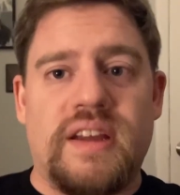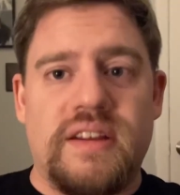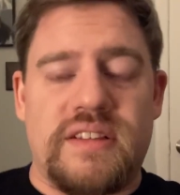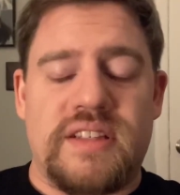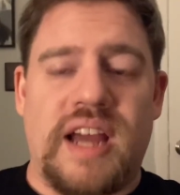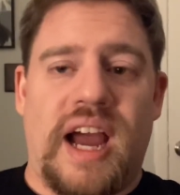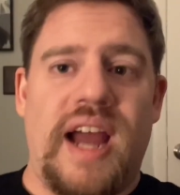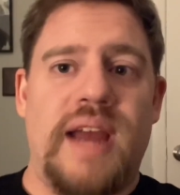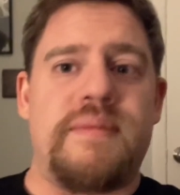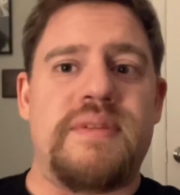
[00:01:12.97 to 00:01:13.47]

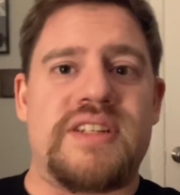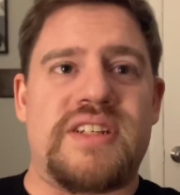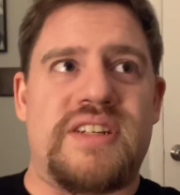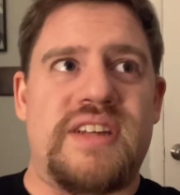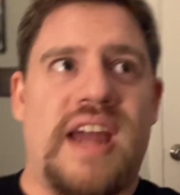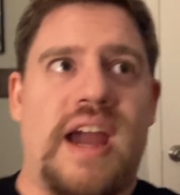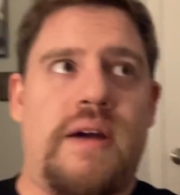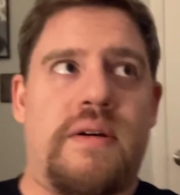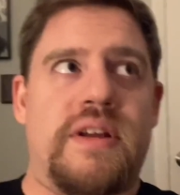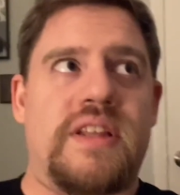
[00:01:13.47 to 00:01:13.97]
time is
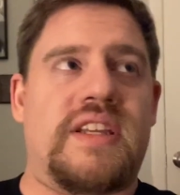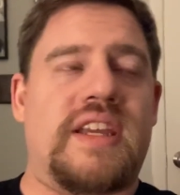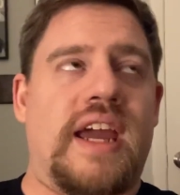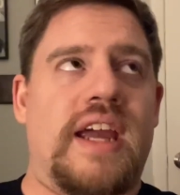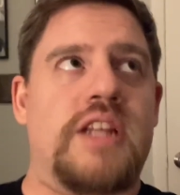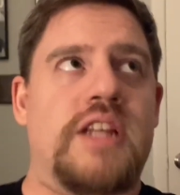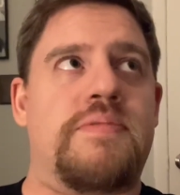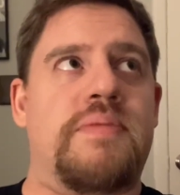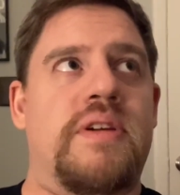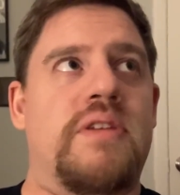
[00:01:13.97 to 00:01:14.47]
now.
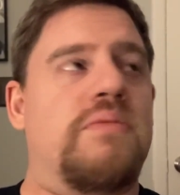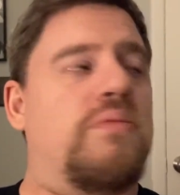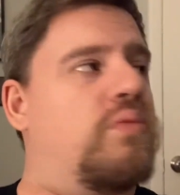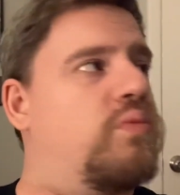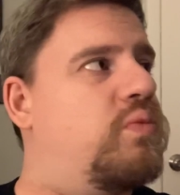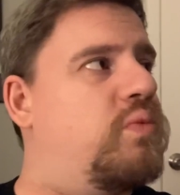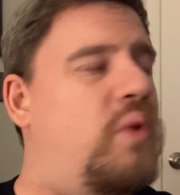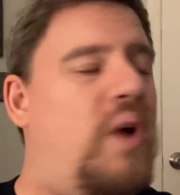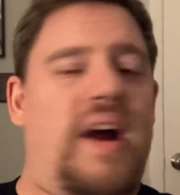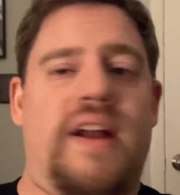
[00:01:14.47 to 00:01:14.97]
Okay, it's
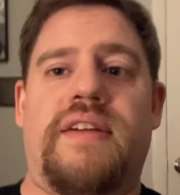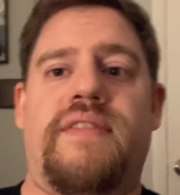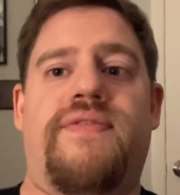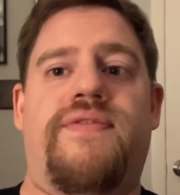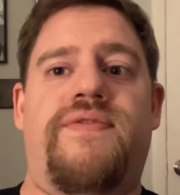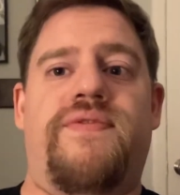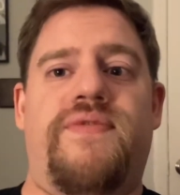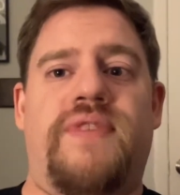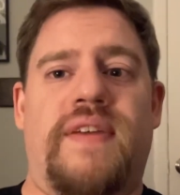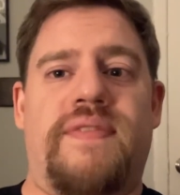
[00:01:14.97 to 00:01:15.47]
been, what,
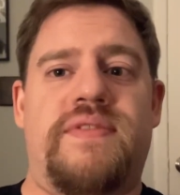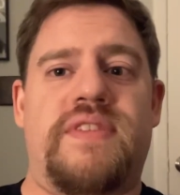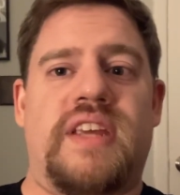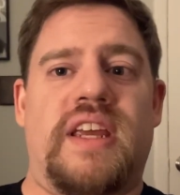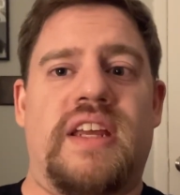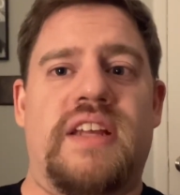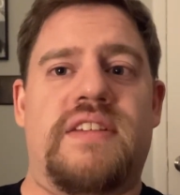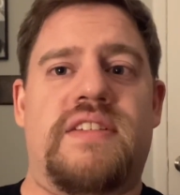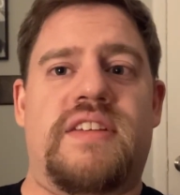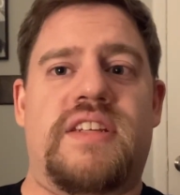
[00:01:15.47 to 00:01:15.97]

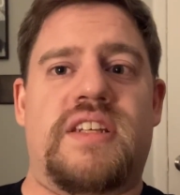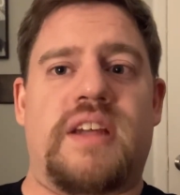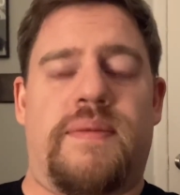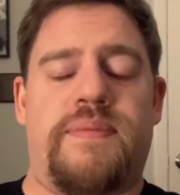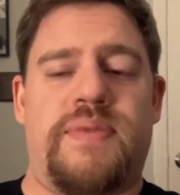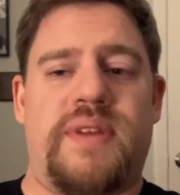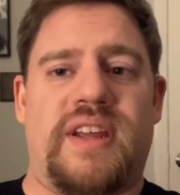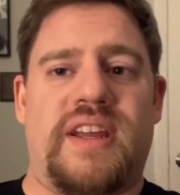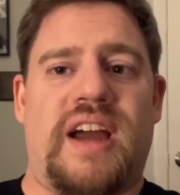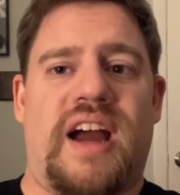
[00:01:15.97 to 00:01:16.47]
15
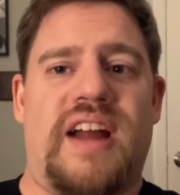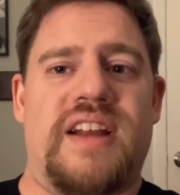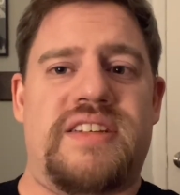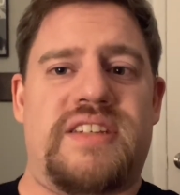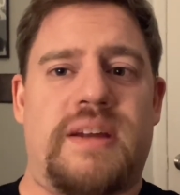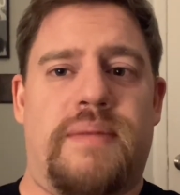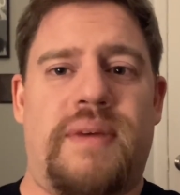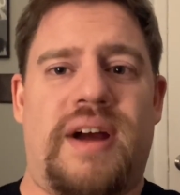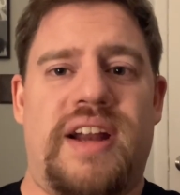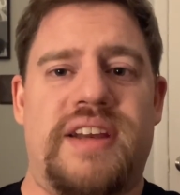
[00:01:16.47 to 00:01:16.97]
something odd,
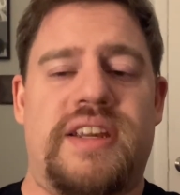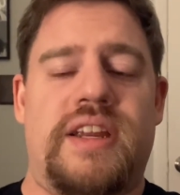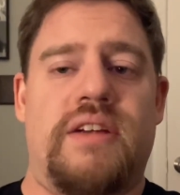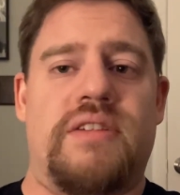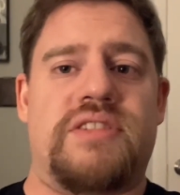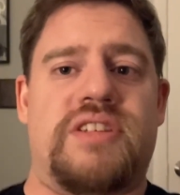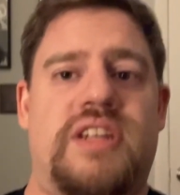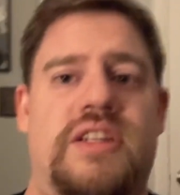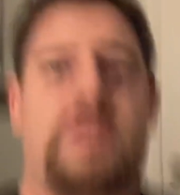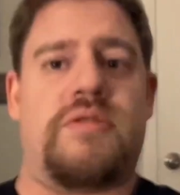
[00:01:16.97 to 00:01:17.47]
some odd
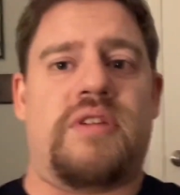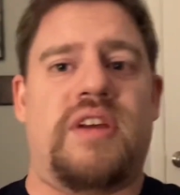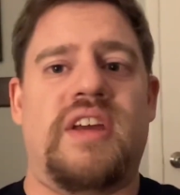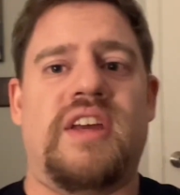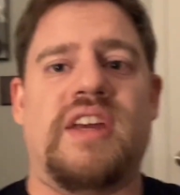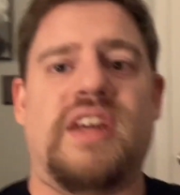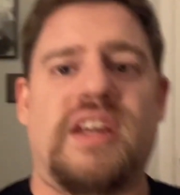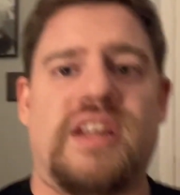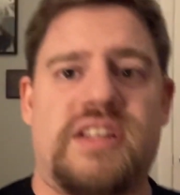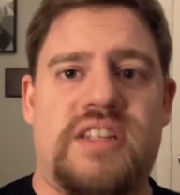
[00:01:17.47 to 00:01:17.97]
years since
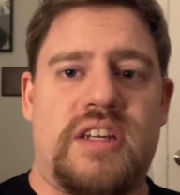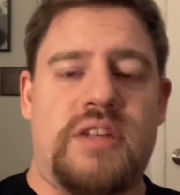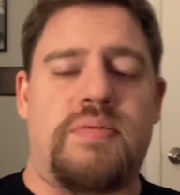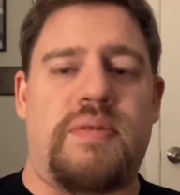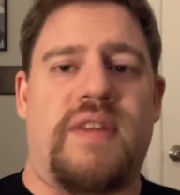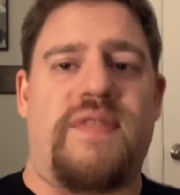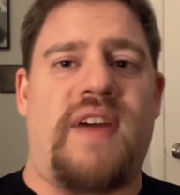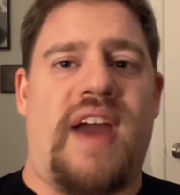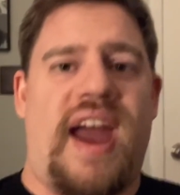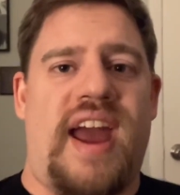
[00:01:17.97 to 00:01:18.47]
since
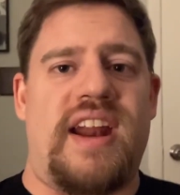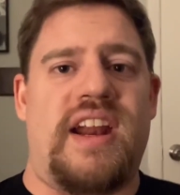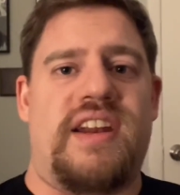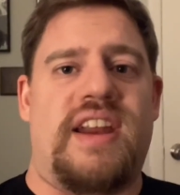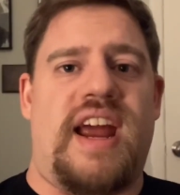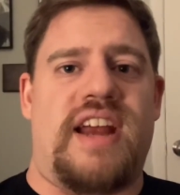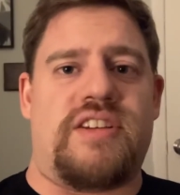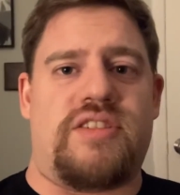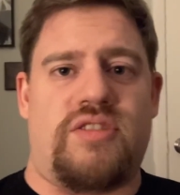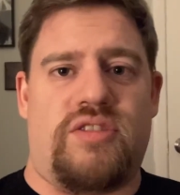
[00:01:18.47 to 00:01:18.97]
we've had a
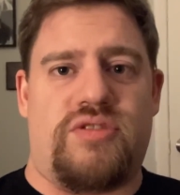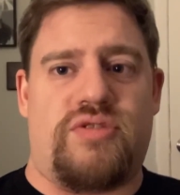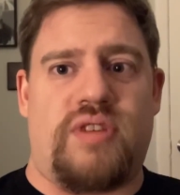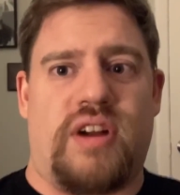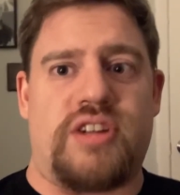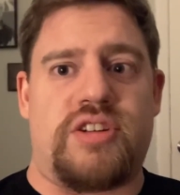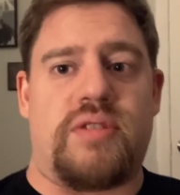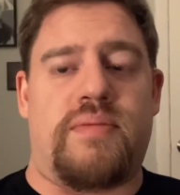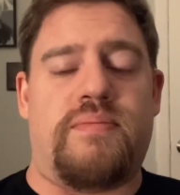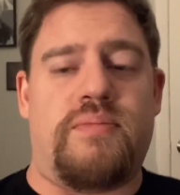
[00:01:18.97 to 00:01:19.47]
National
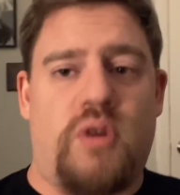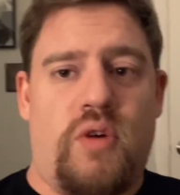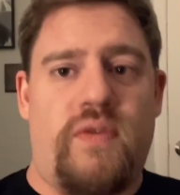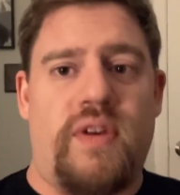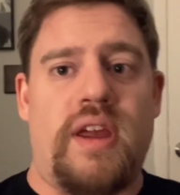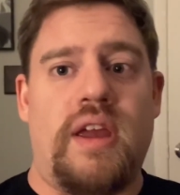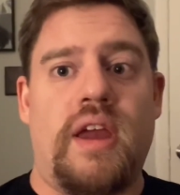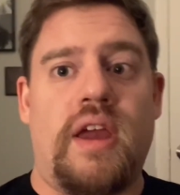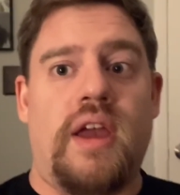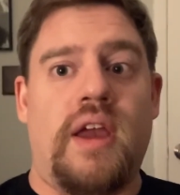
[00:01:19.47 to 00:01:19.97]
Treasure
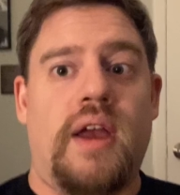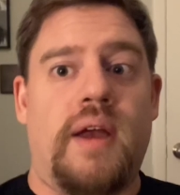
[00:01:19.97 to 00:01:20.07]
movie.